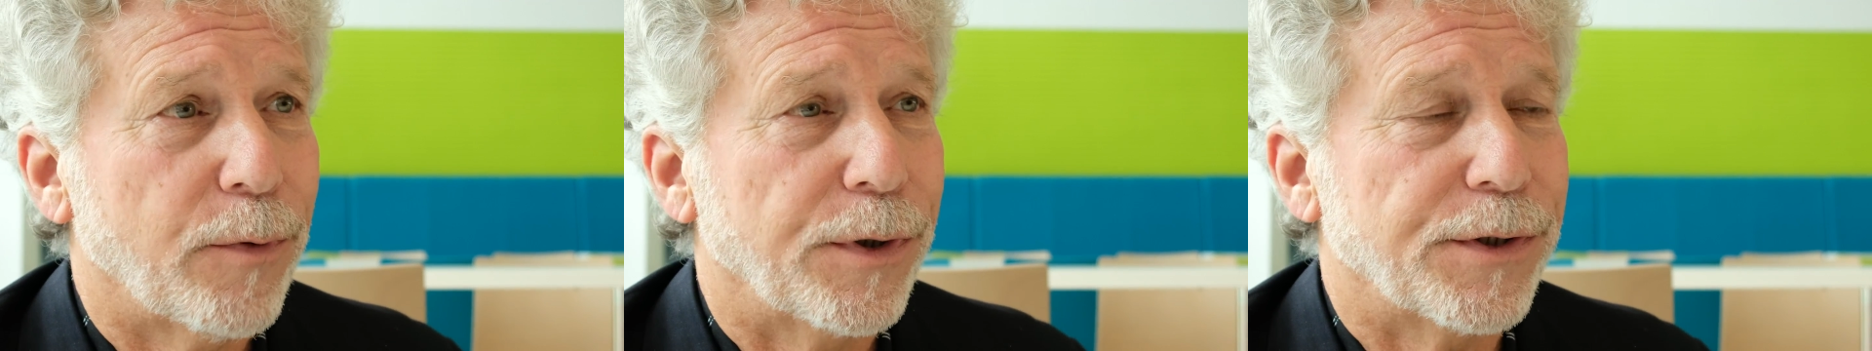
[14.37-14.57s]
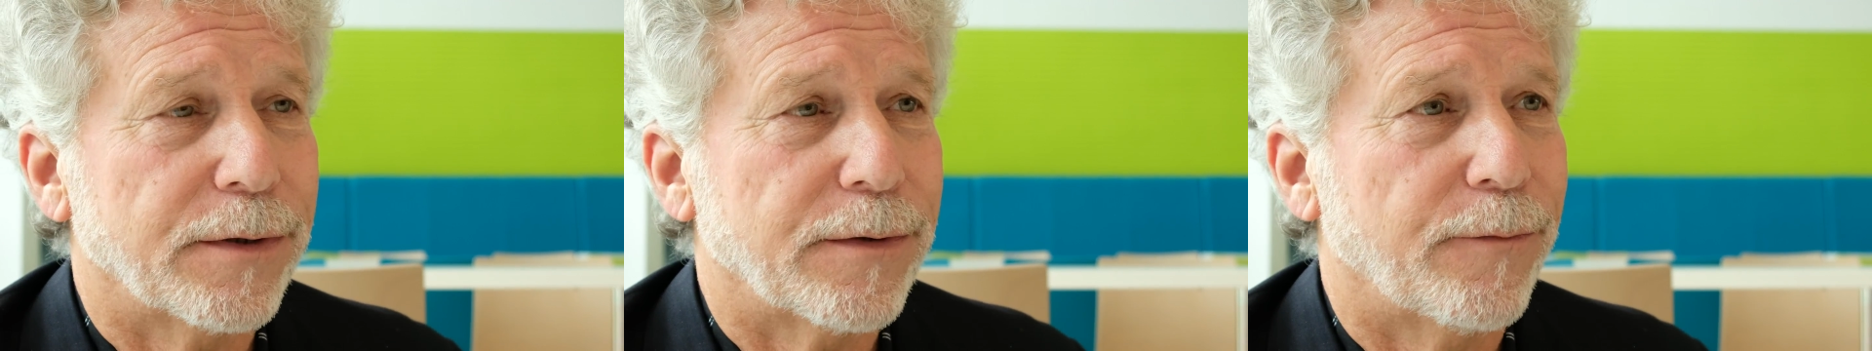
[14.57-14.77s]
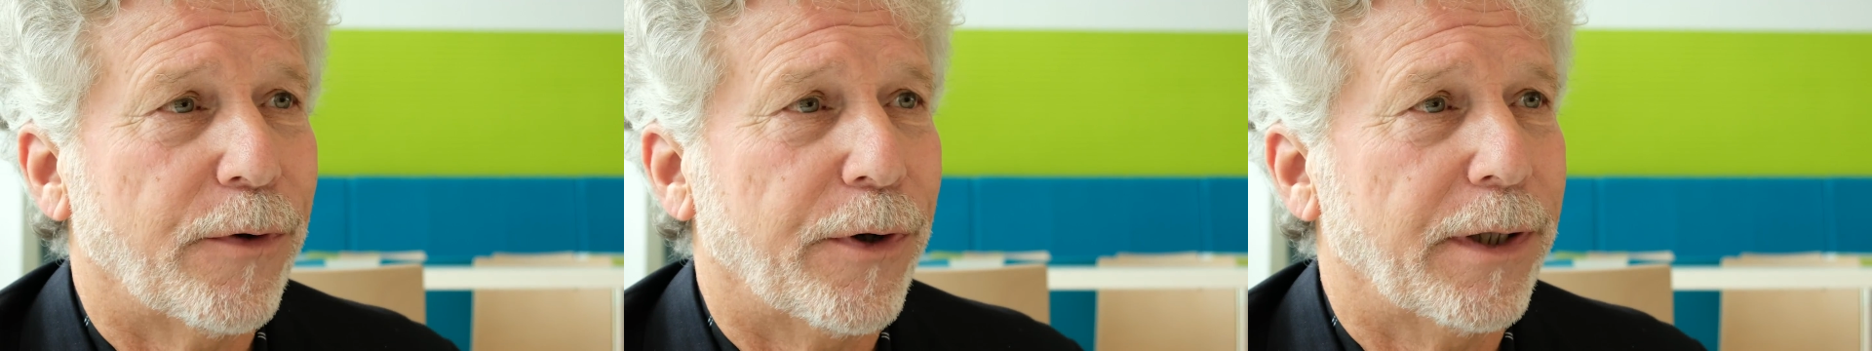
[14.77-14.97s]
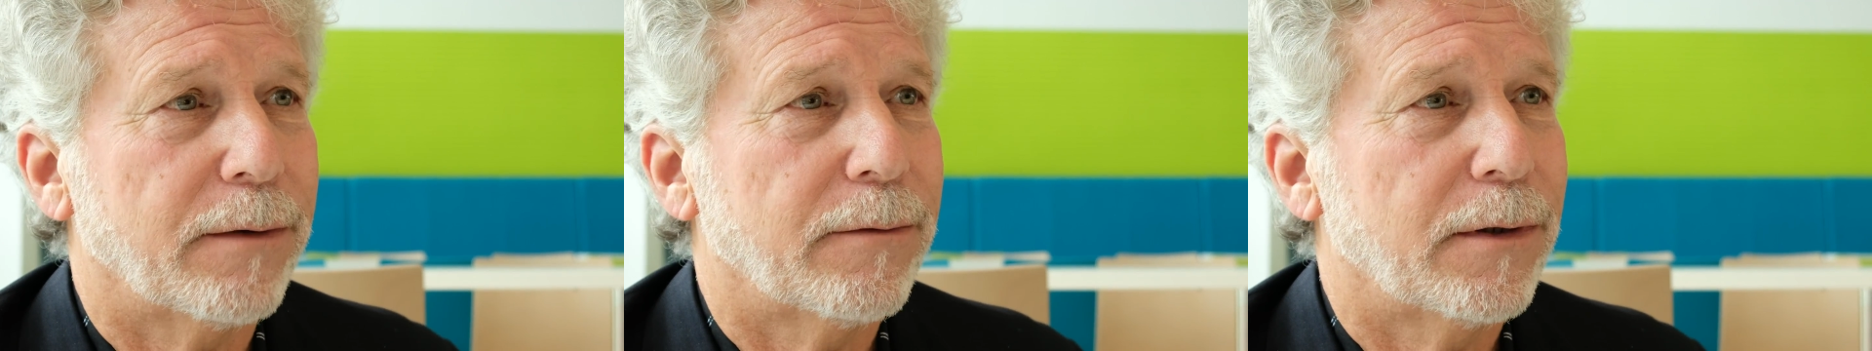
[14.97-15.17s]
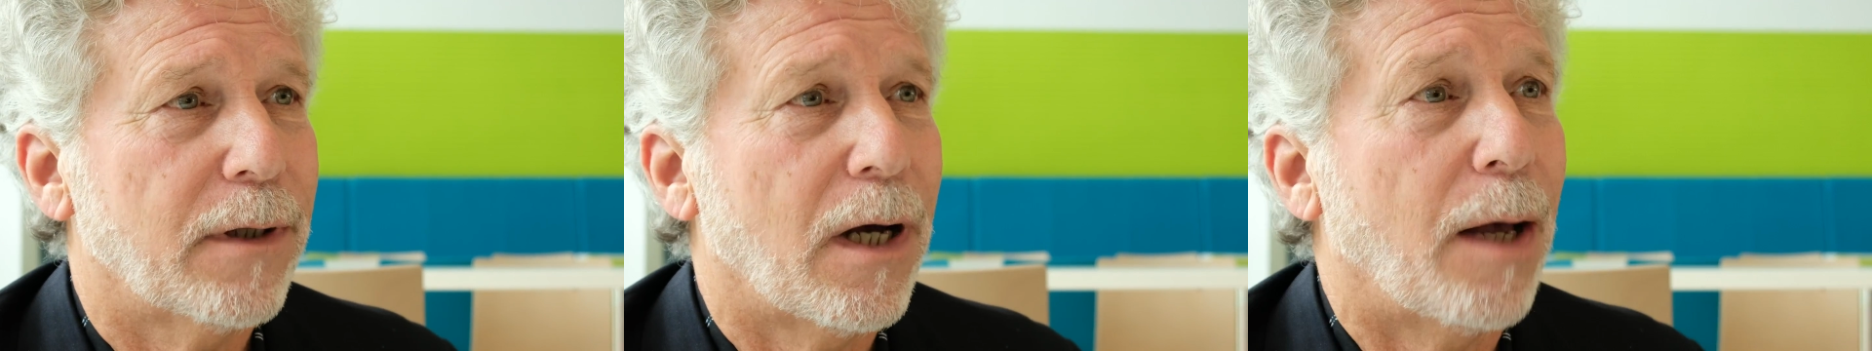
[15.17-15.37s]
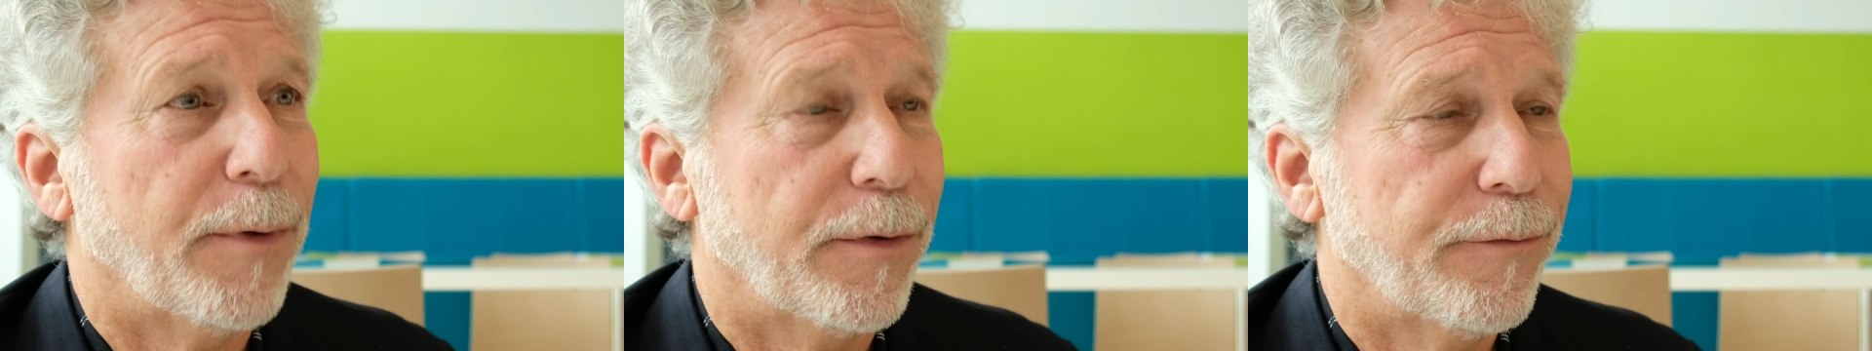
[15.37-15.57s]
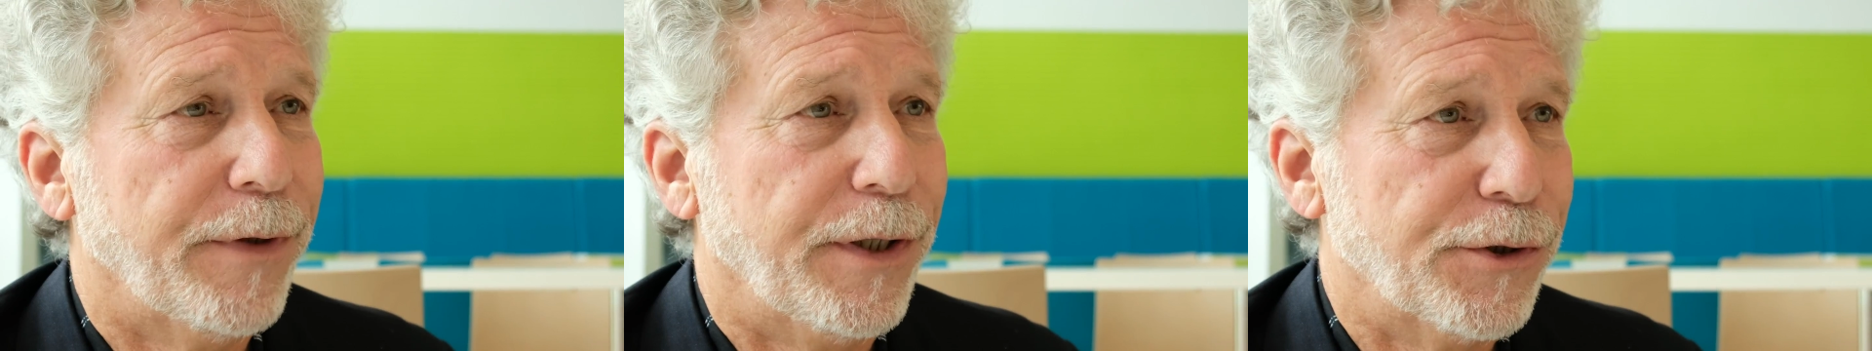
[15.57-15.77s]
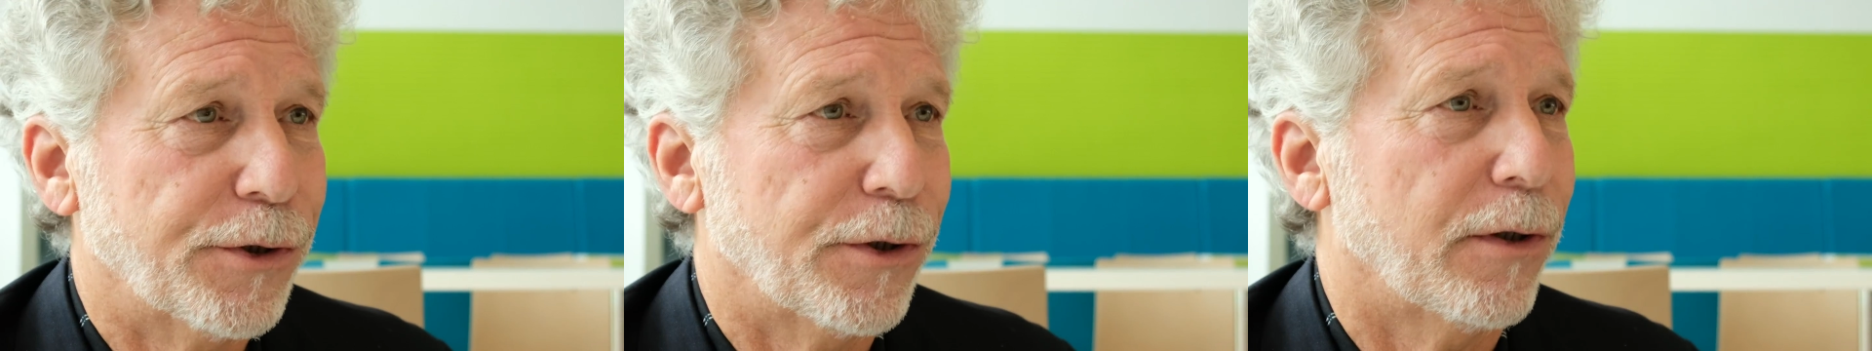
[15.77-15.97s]
which is a very common
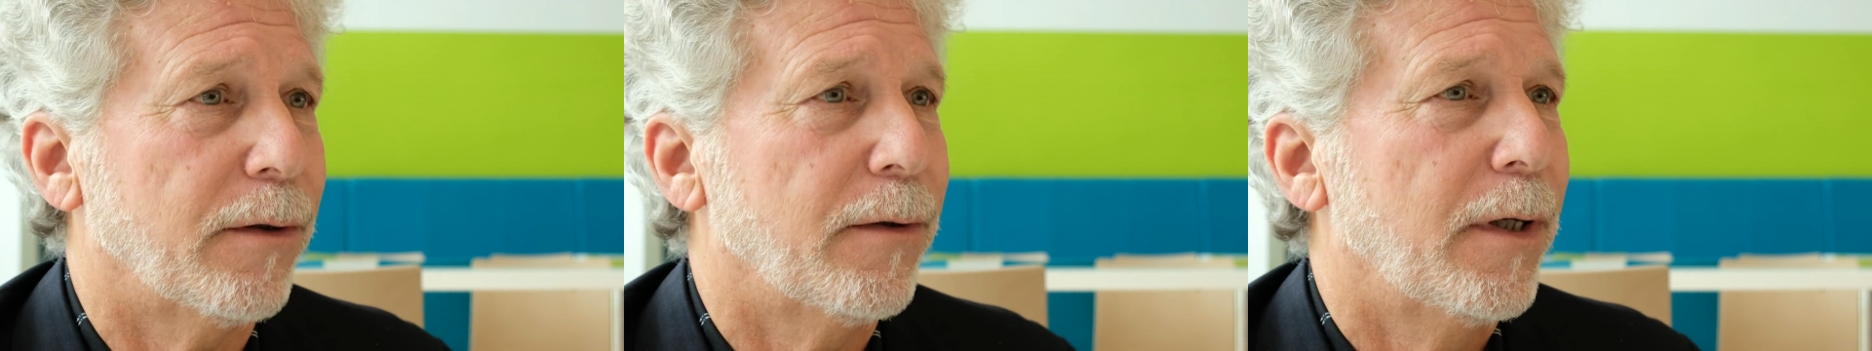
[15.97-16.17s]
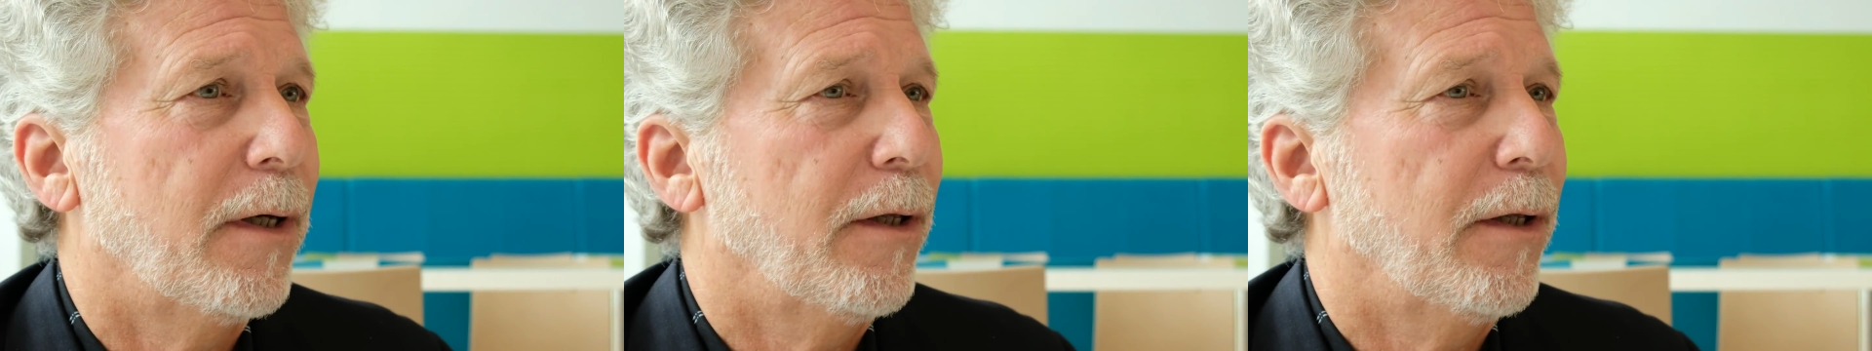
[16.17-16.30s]
feature.